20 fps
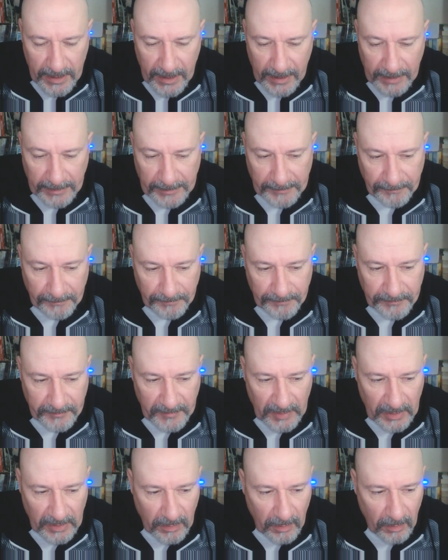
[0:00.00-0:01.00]
On
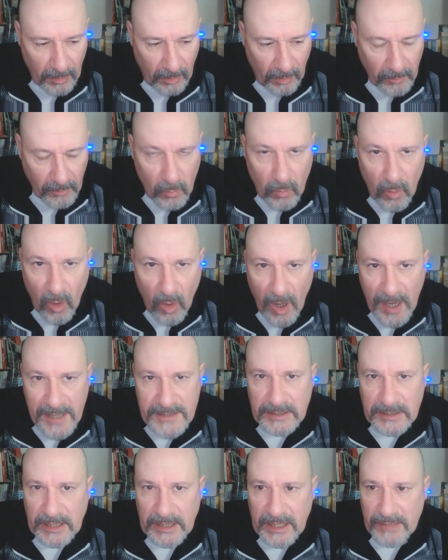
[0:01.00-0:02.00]
a
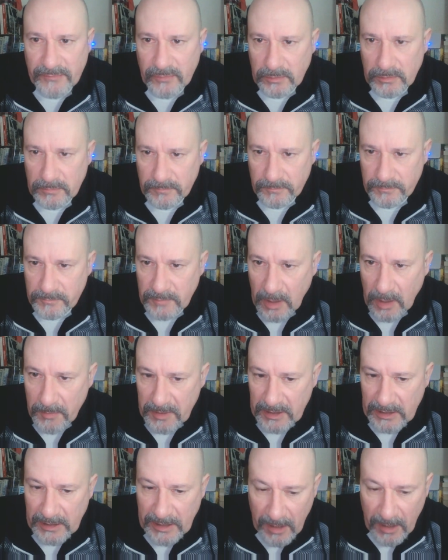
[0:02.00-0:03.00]
wider level, I
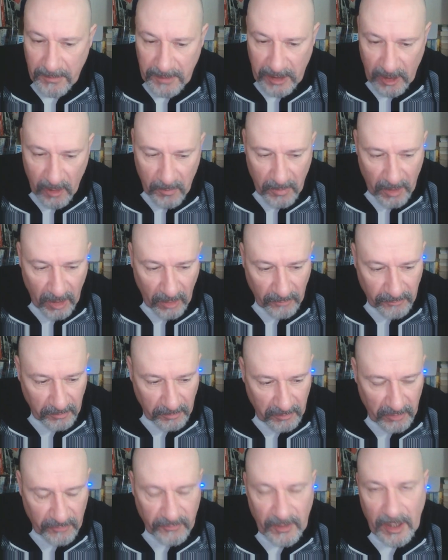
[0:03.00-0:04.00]
mean, apart from
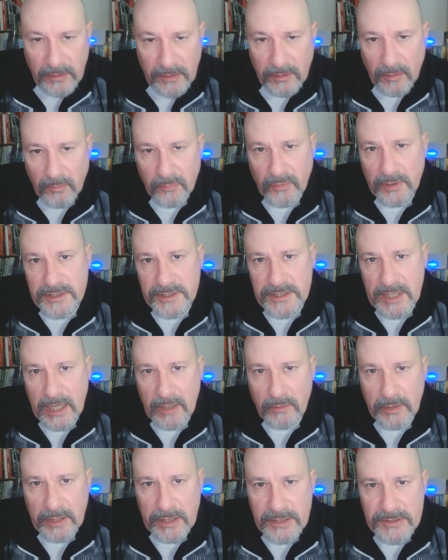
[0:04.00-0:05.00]
the fact that Prince
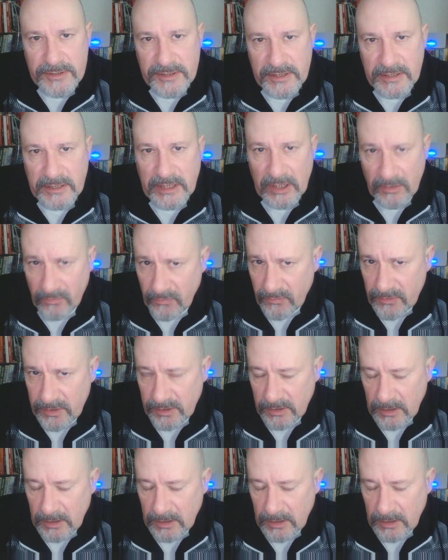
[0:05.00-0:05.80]
Harry is the gift